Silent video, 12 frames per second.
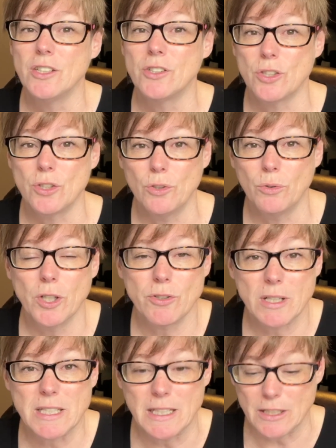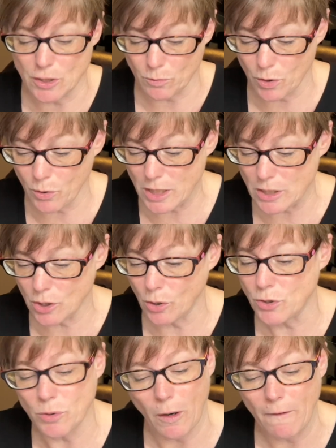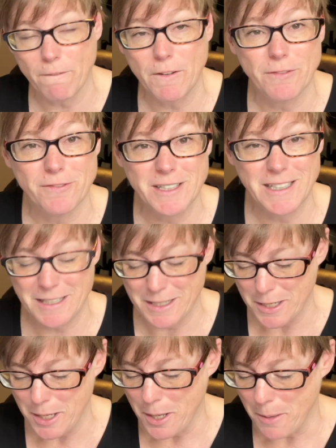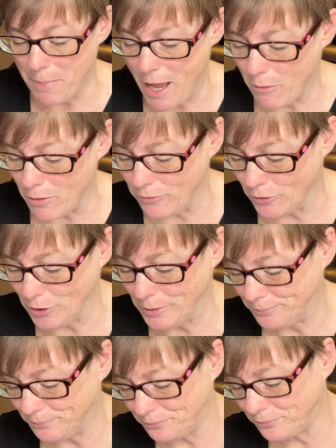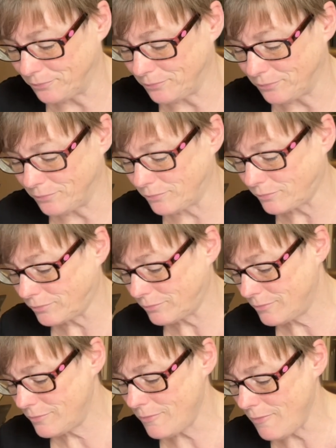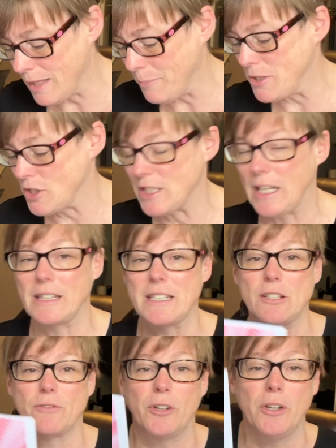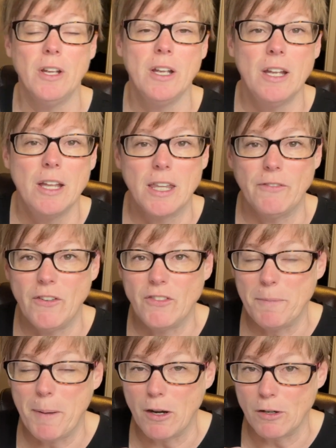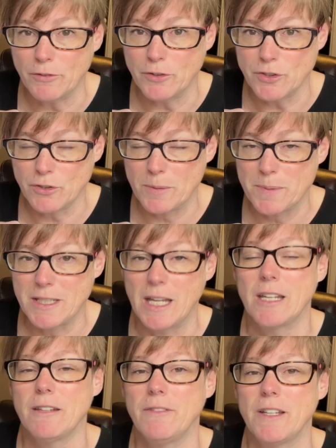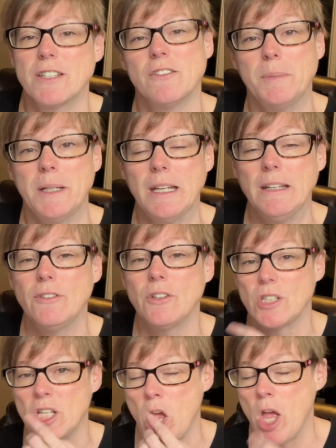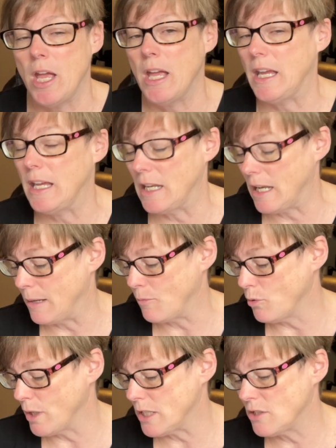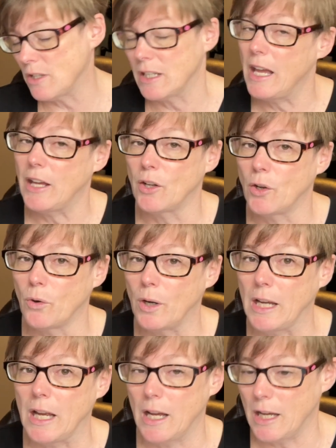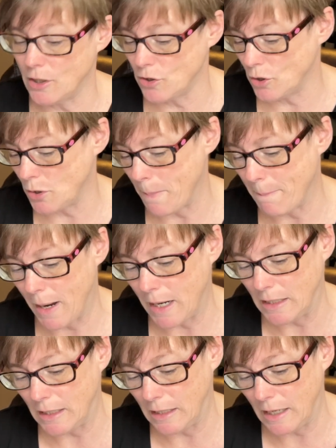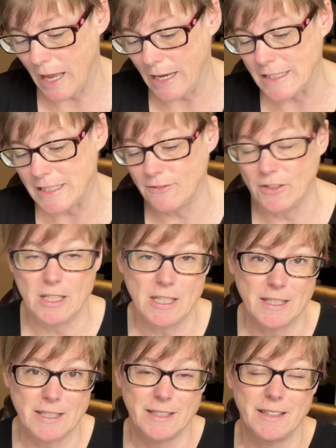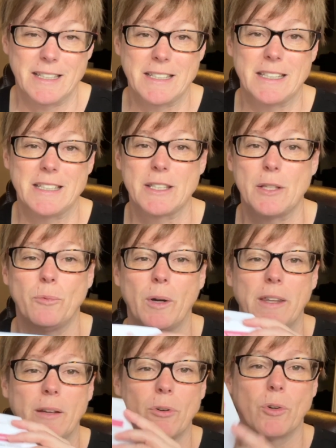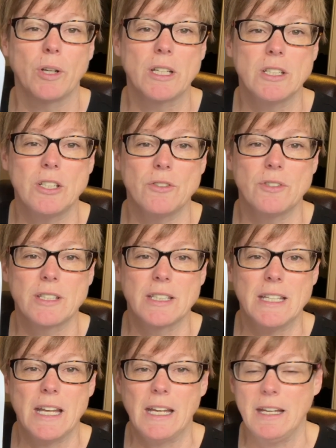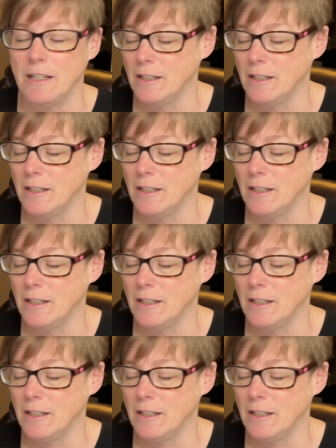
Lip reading: to address this. So we're going to go to our 50 powerful, let me just get this here for you, the 50 powerful scripts to end offensive behaviors. And I am going to the category undermining activities. This is the one that we're going to use today